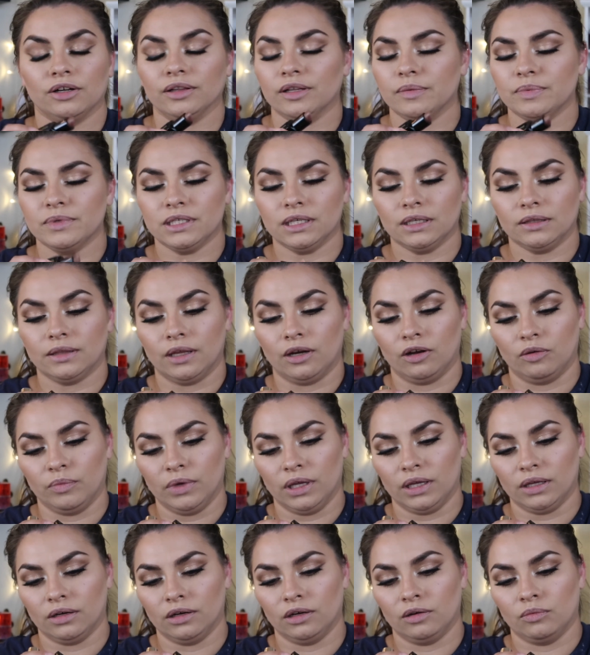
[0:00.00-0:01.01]
or lipstick, they don't
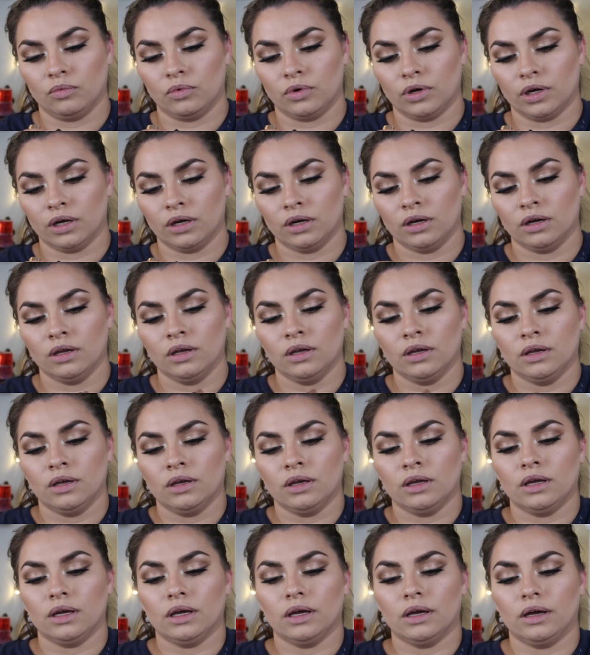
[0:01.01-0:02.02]
make it anymore.
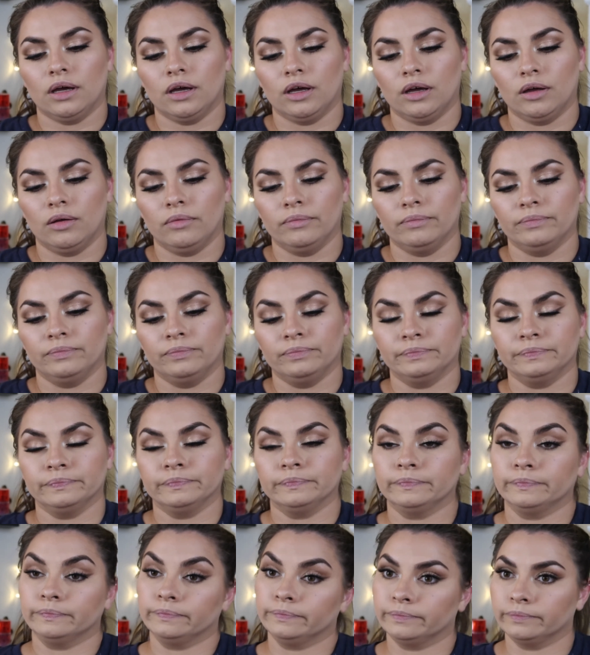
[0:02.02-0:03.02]
Um,
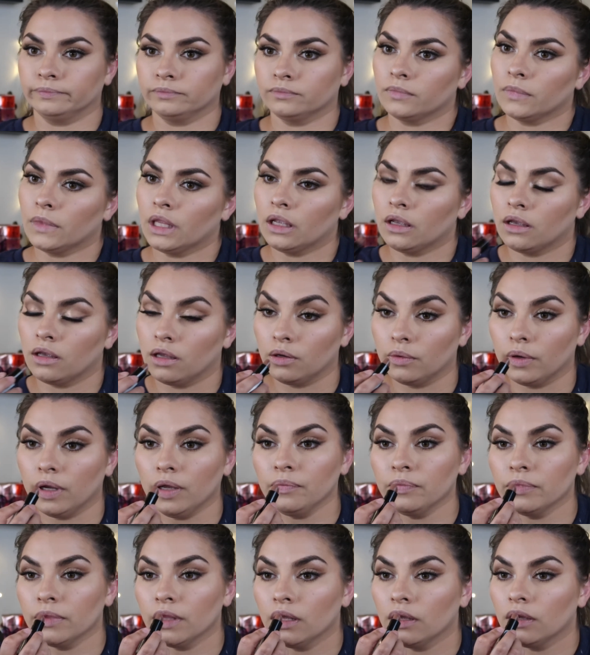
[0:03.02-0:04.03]

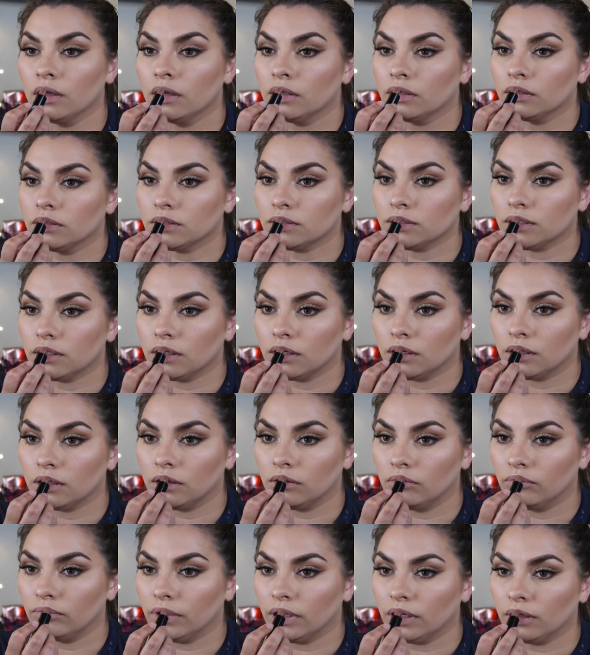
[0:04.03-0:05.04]
anyway,
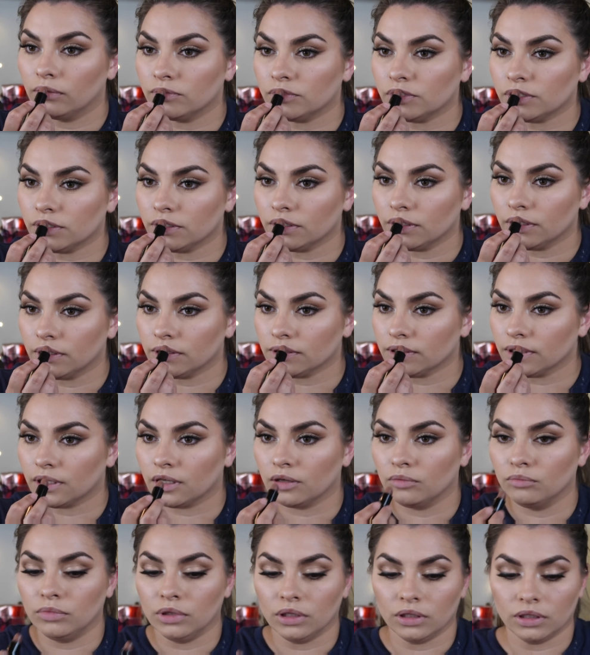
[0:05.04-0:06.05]
so, but I'm sure there's
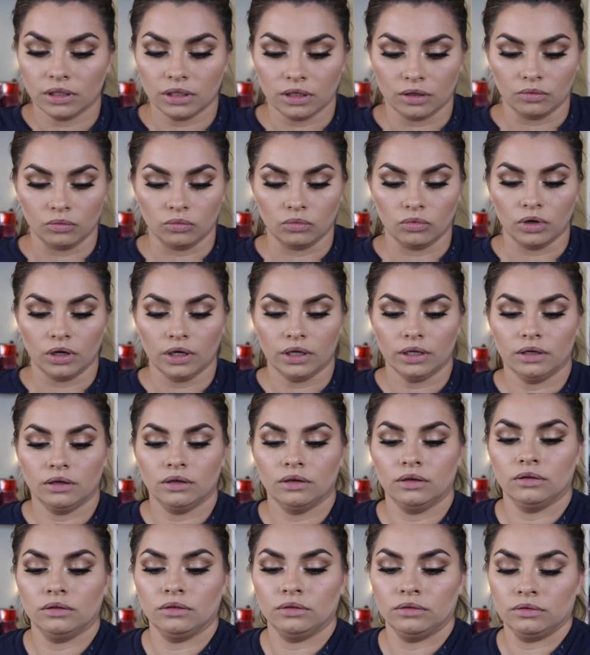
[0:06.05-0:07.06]
like a million and
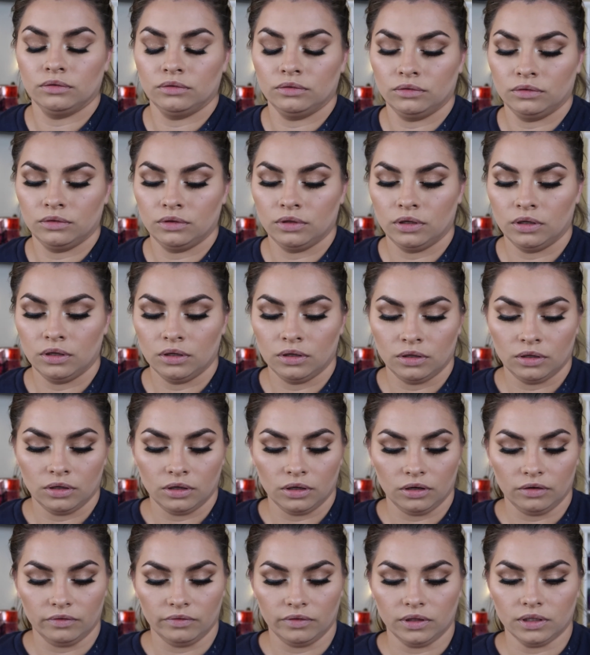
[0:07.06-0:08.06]
one
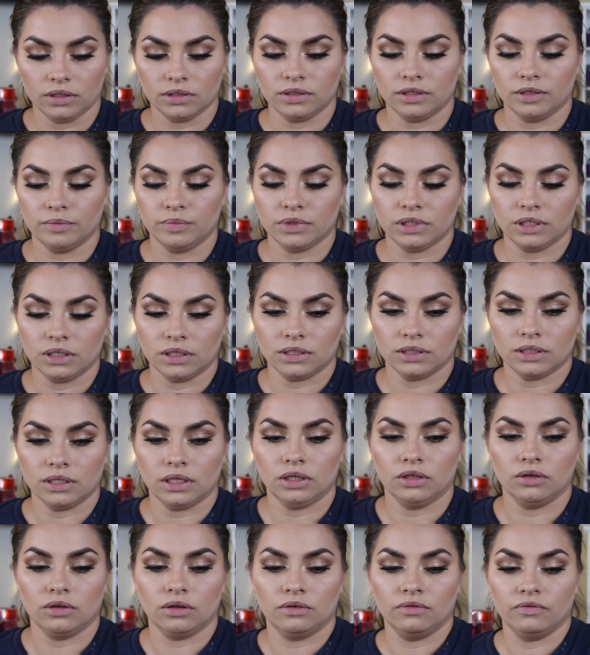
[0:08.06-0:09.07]
of these lipsticks
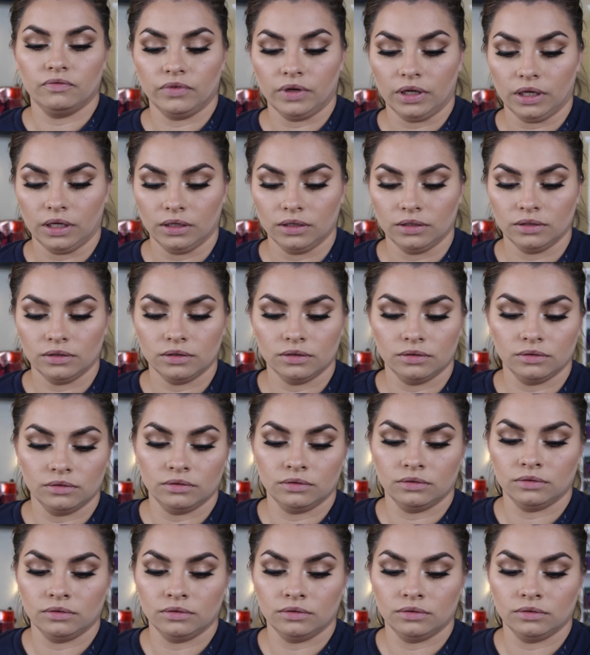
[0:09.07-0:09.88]
that you can find